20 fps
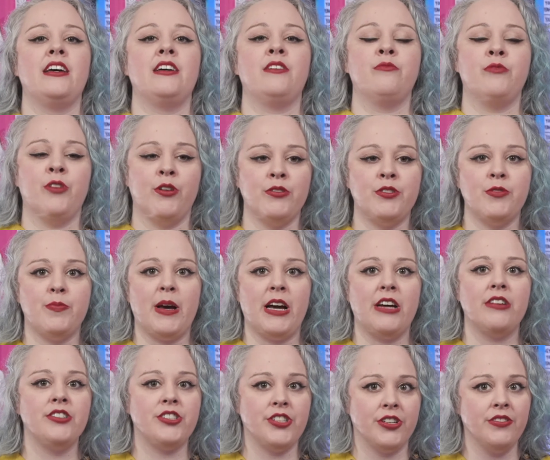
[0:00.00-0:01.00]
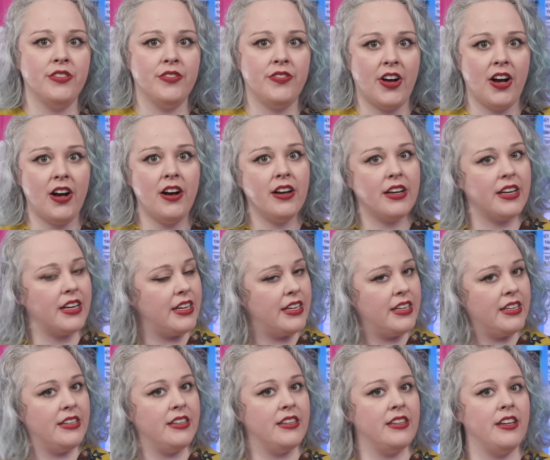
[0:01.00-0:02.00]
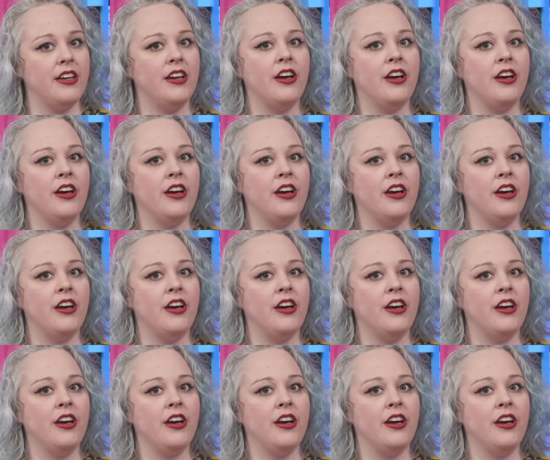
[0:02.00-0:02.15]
wrote about Joan of Arc in